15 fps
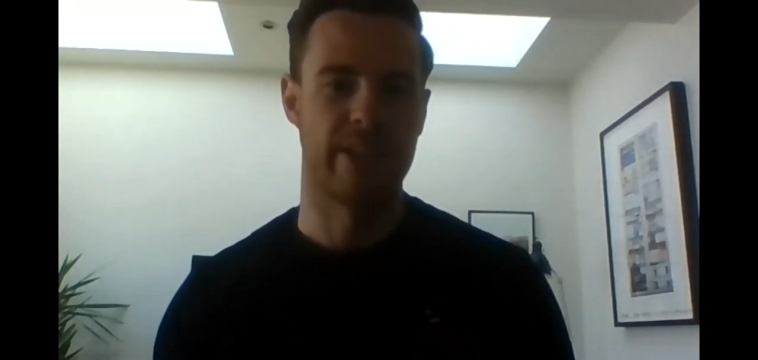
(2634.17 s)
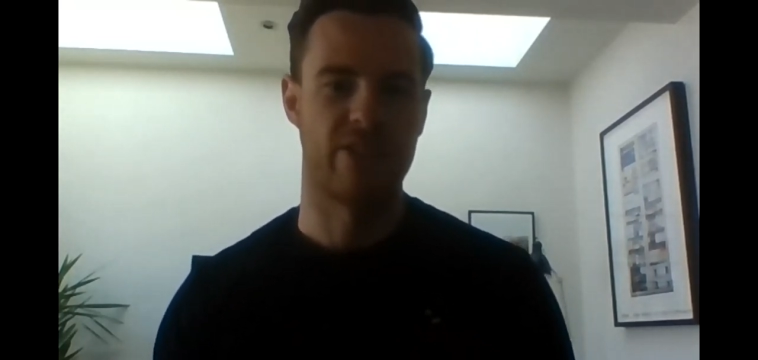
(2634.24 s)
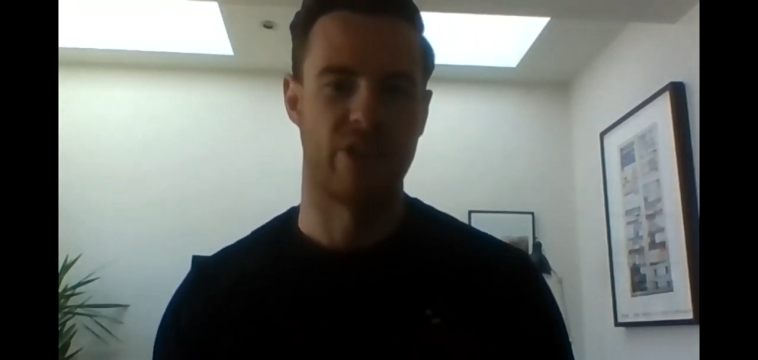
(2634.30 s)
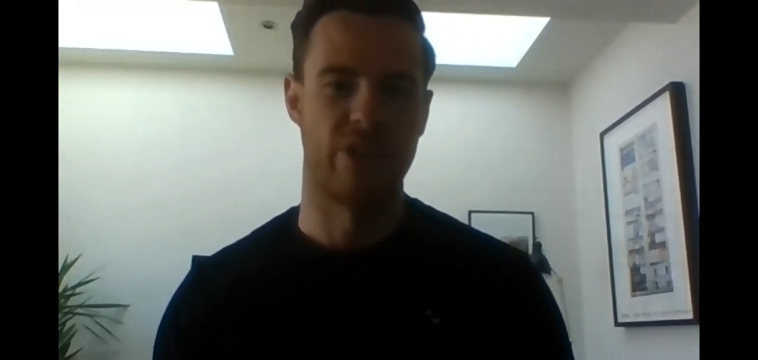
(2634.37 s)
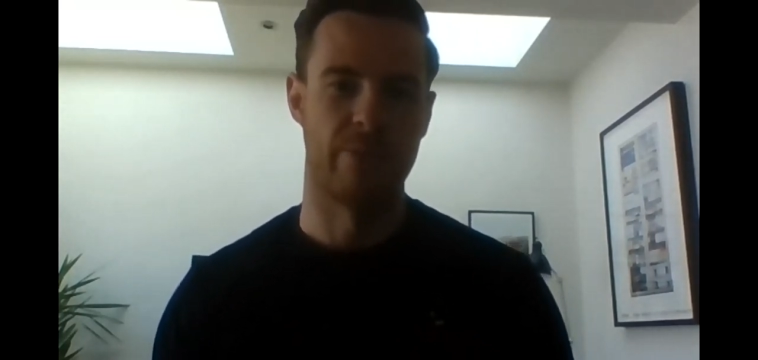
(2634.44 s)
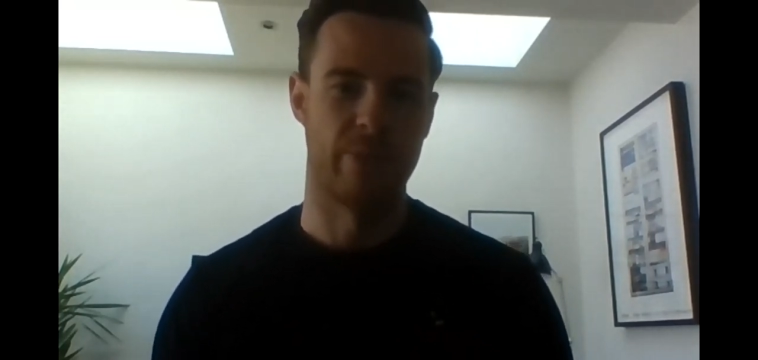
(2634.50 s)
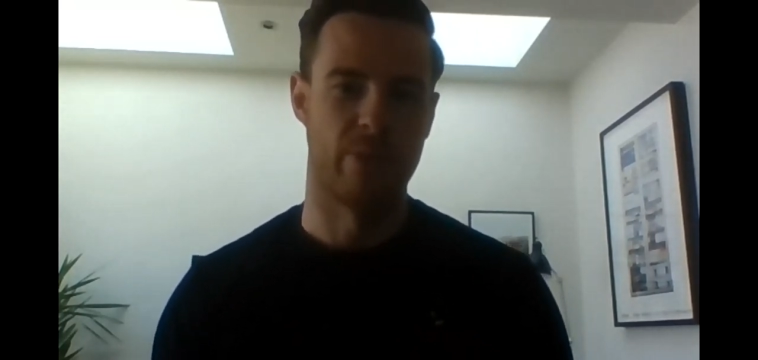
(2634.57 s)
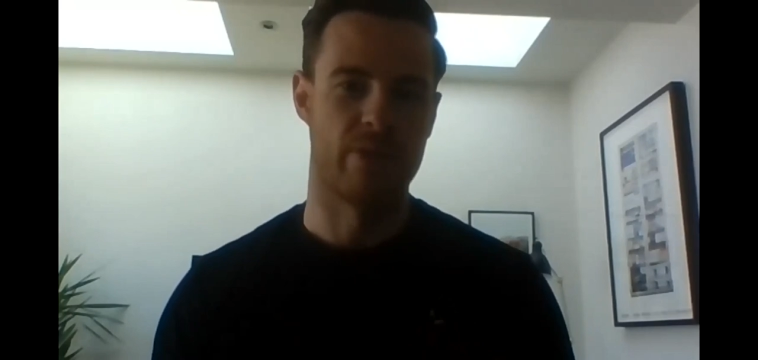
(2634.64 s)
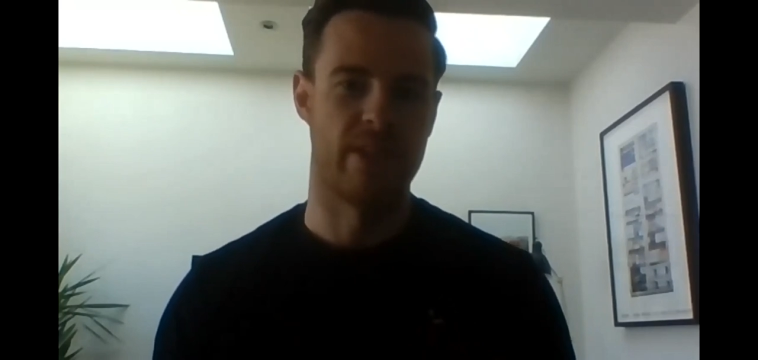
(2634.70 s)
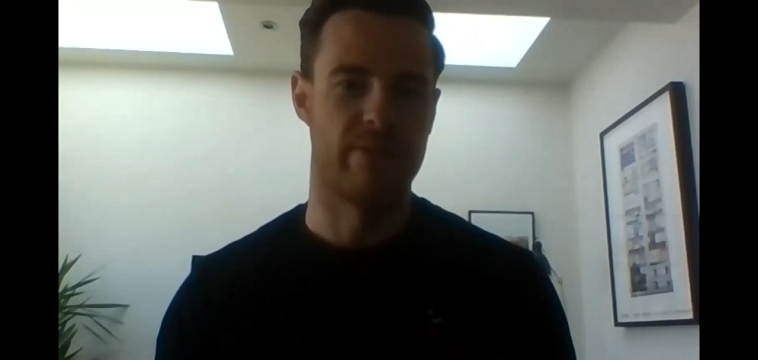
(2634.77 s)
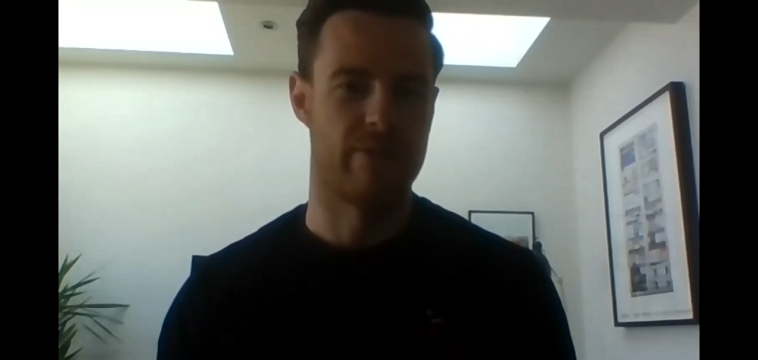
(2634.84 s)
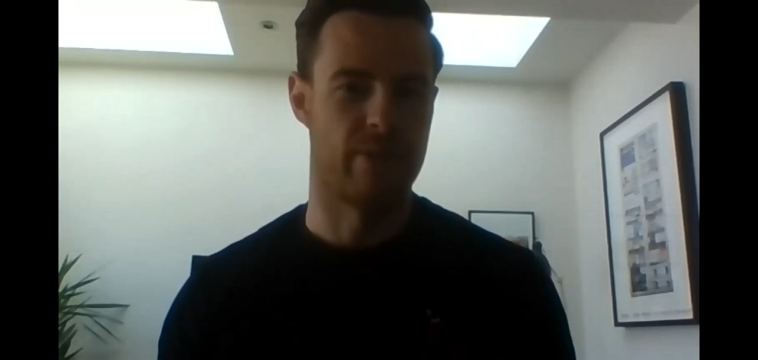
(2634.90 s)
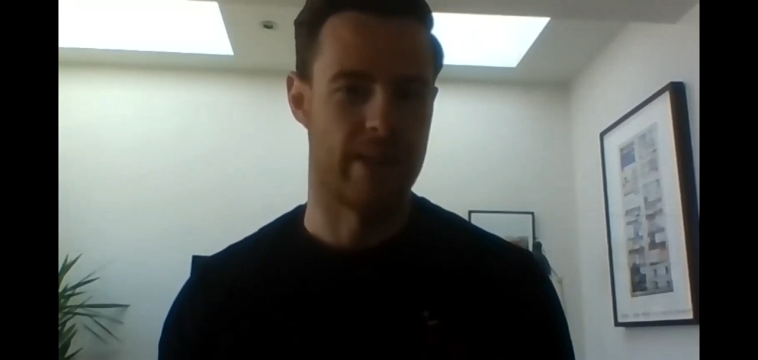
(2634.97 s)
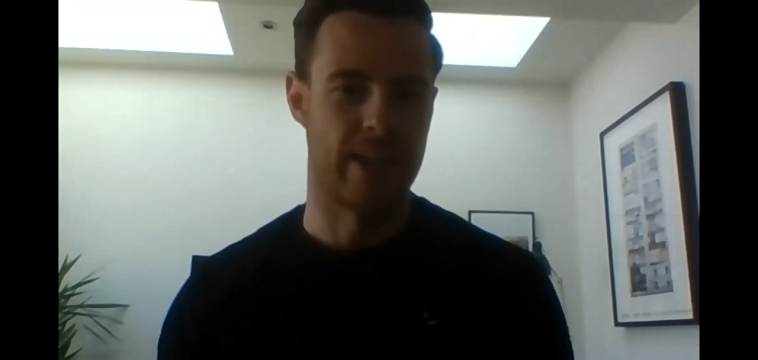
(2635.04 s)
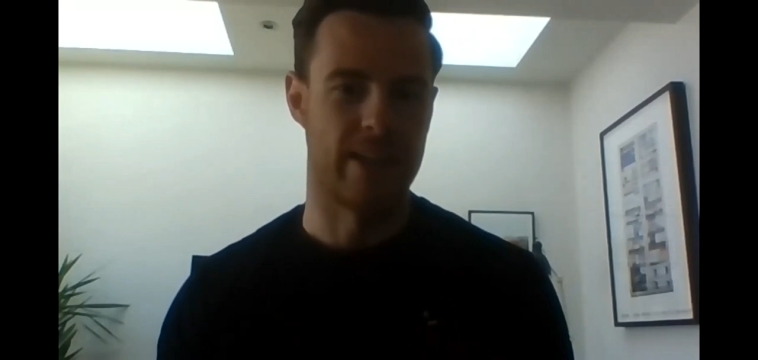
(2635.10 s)
so you bought it
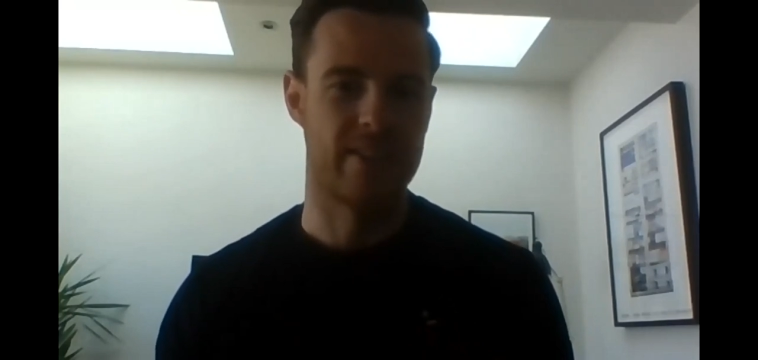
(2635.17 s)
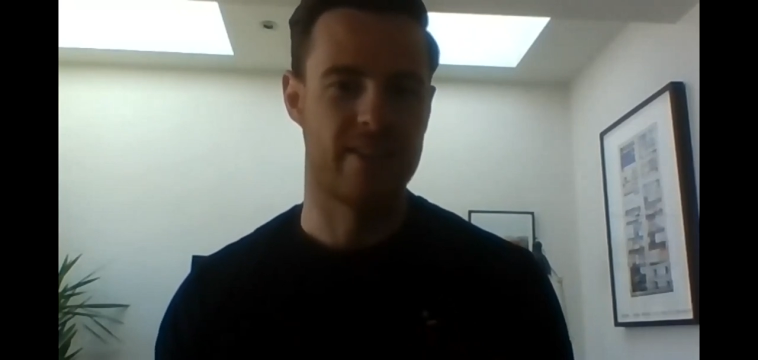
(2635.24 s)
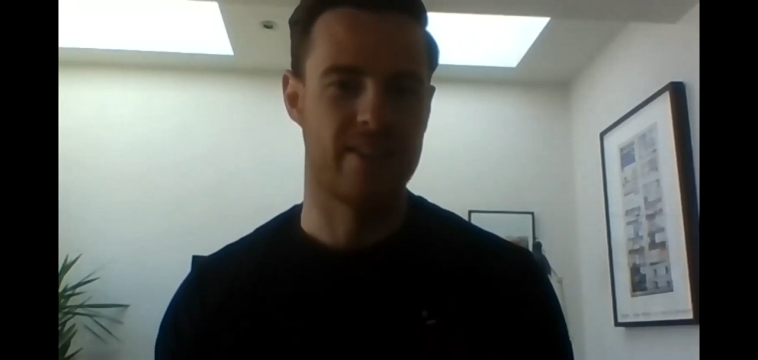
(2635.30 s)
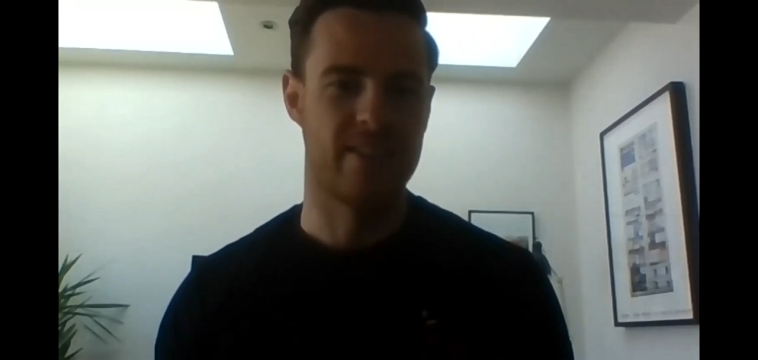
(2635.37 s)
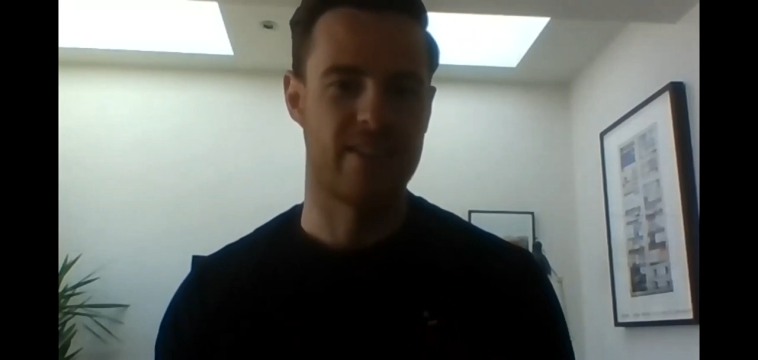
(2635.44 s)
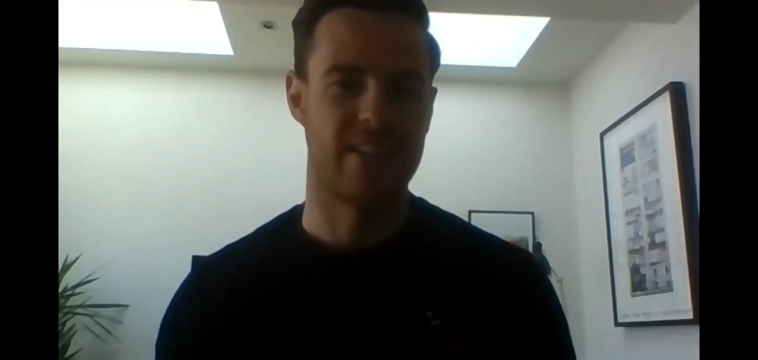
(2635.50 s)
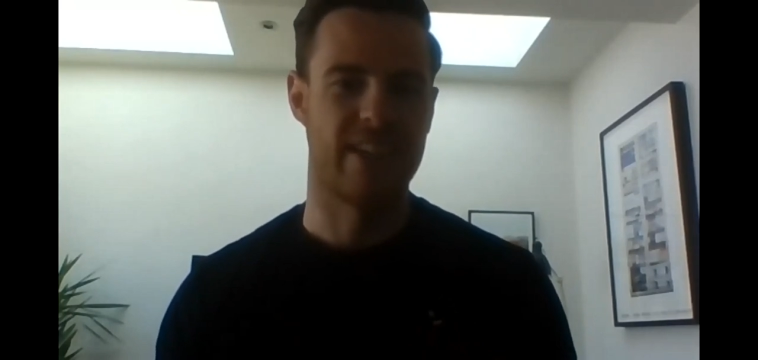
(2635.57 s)
from us.